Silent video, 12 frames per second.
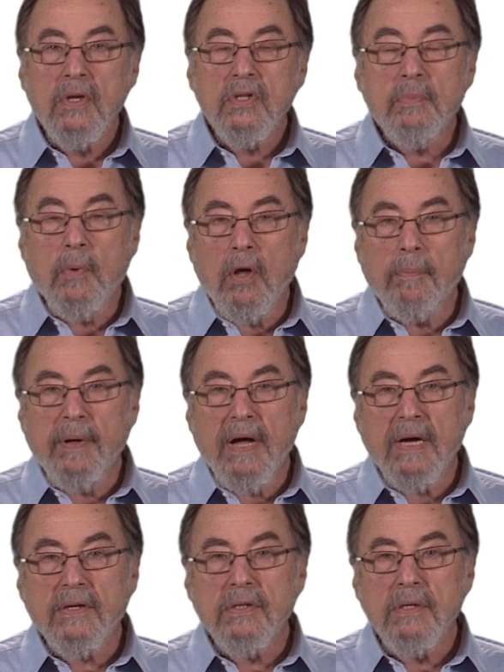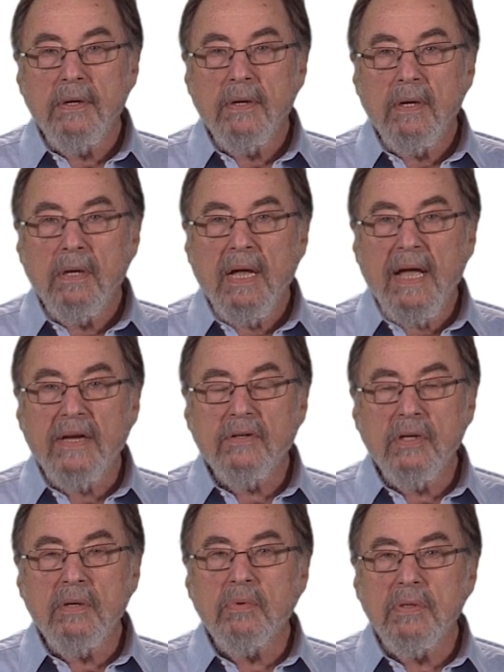Smallpox
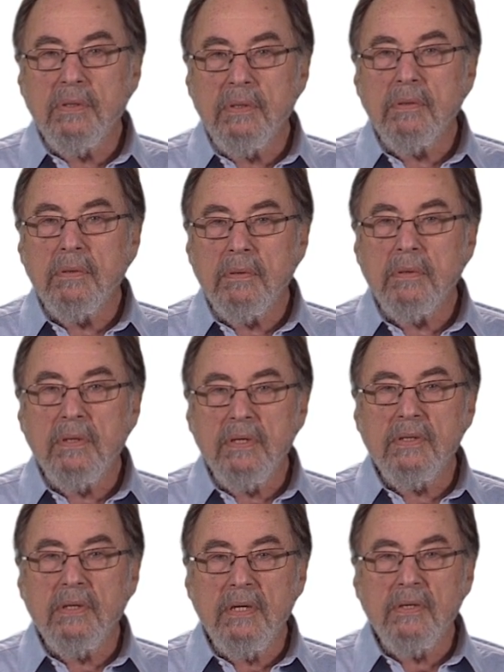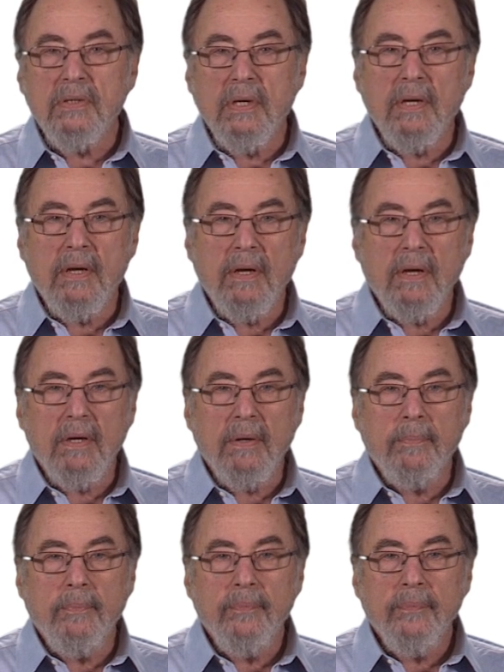actually was is is a,
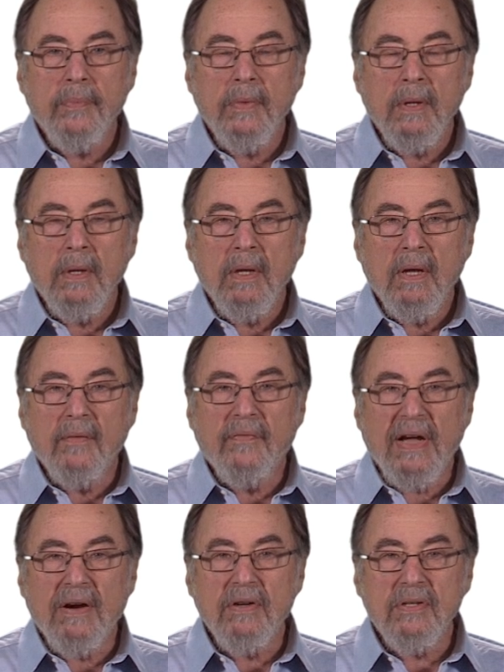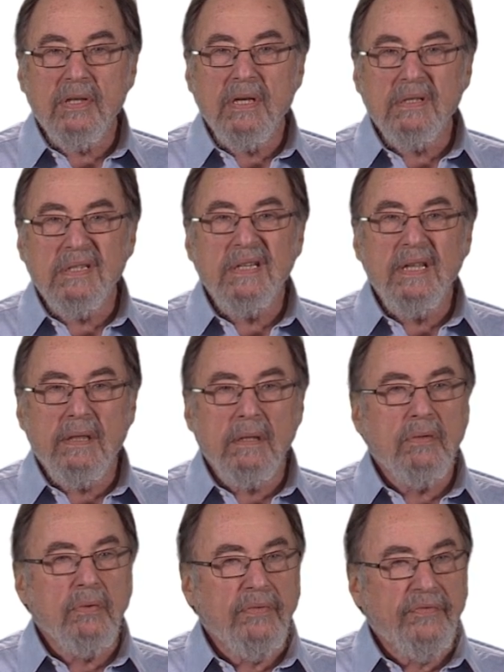a, a virus that's
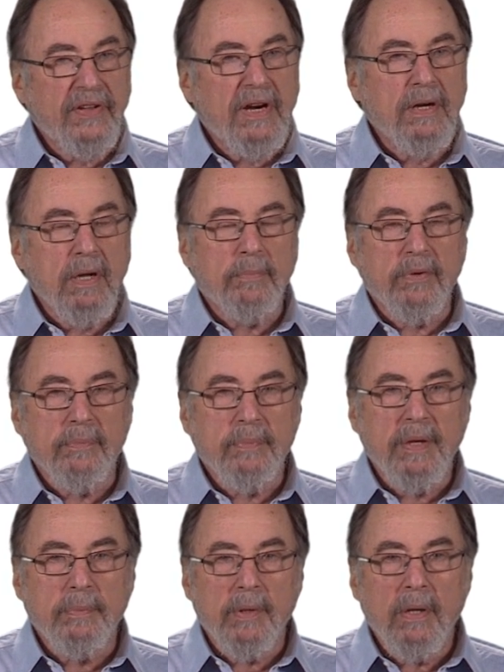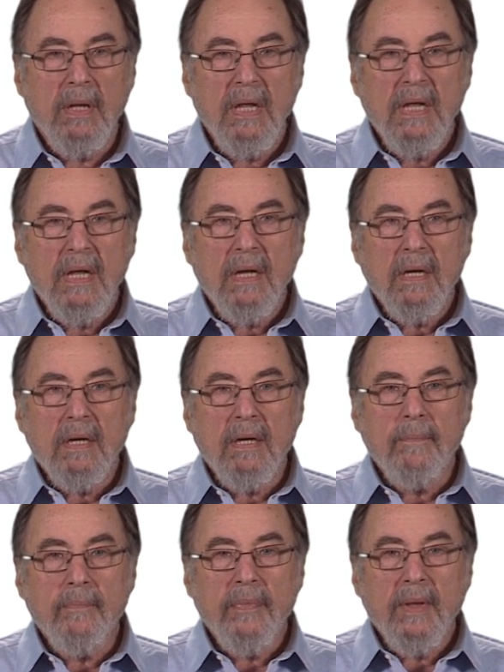lethal to a fair number of people,
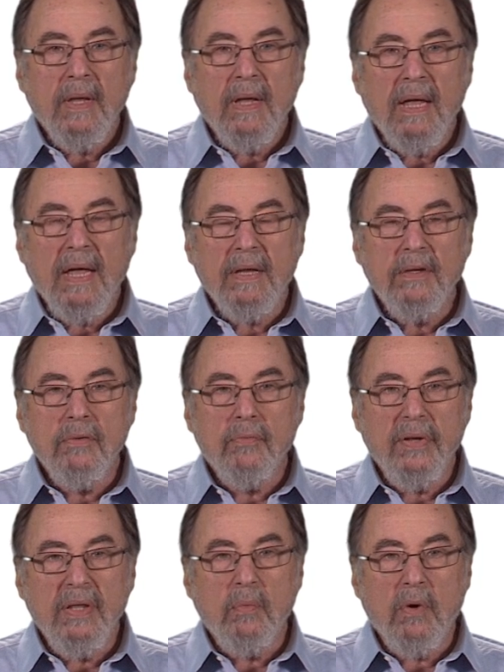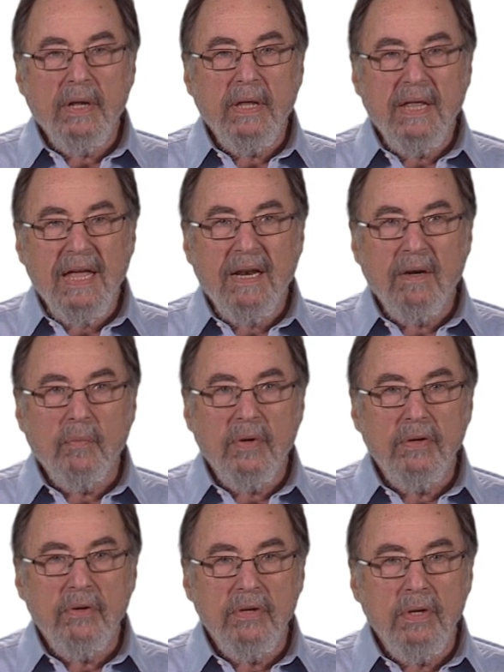uh, and you really want to get it
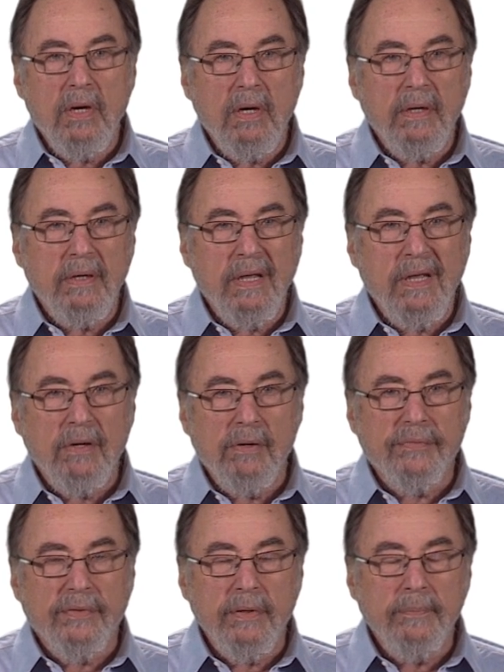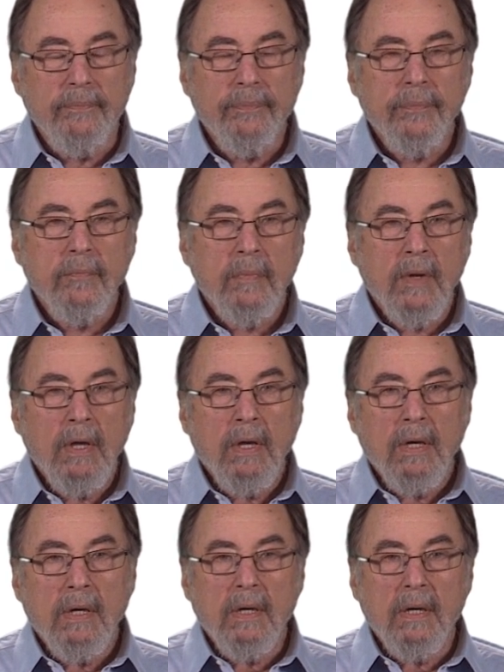when you're young and get over it,
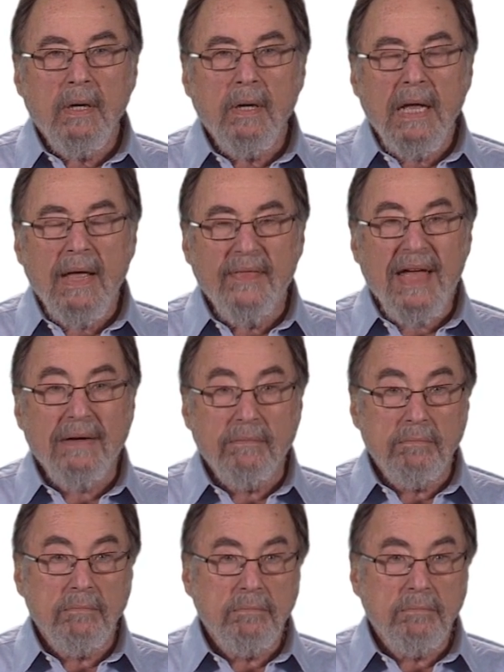uh, and that